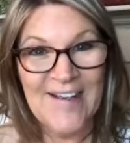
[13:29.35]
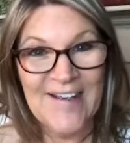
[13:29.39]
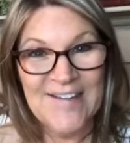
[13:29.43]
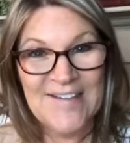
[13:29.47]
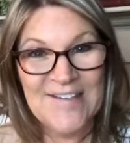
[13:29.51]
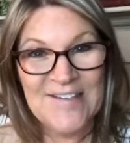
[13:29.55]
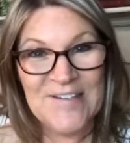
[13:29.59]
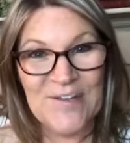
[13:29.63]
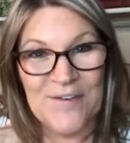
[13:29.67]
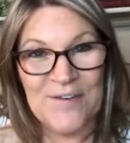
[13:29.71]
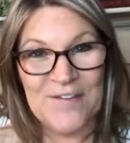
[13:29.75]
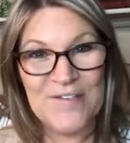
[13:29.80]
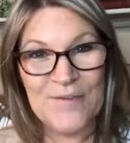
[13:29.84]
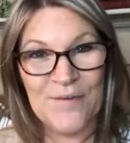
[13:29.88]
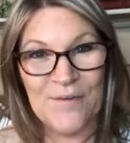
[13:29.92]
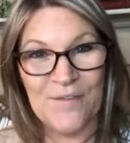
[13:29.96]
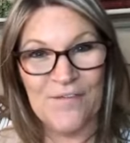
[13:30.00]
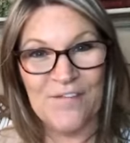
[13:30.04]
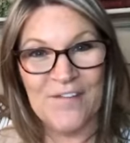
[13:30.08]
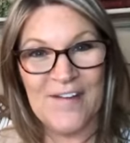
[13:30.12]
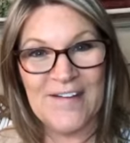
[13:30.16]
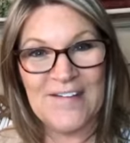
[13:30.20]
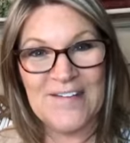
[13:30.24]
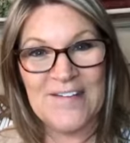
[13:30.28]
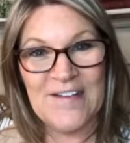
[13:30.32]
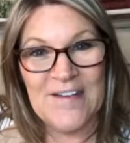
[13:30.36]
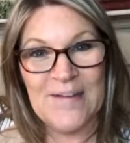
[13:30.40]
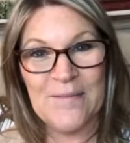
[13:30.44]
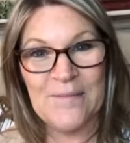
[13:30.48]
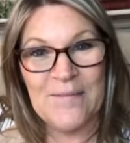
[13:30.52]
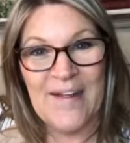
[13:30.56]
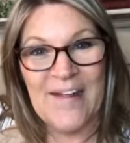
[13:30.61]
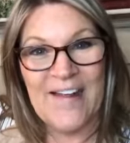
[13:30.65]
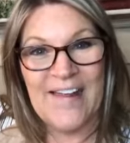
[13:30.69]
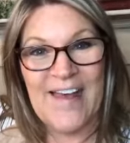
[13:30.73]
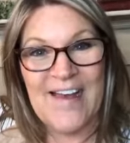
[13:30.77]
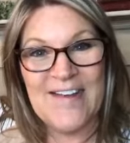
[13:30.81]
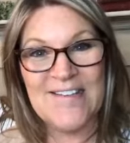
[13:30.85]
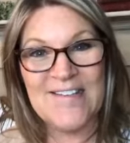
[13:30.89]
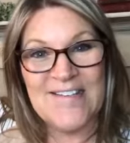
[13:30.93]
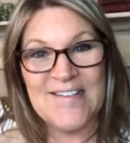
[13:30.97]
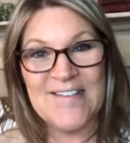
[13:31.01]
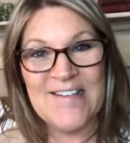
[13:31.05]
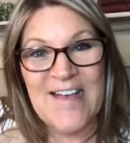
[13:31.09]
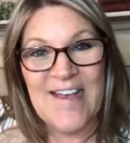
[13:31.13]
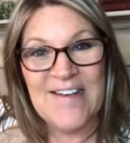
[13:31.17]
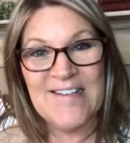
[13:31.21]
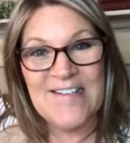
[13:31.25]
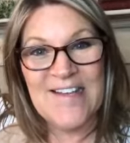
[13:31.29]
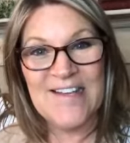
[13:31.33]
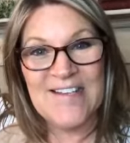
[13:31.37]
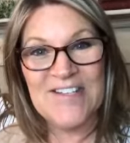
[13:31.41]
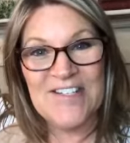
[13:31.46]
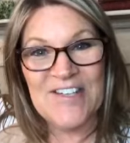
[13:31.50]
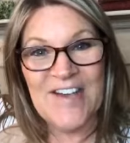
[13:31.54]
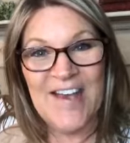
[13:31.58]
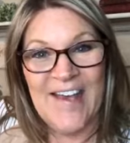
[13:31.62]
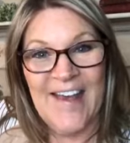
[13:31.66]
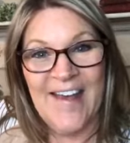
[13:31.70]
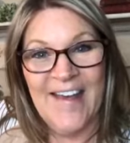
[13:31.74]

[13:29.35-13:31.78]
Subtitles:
so it's reflecting in my glasses. Hi, Tisha.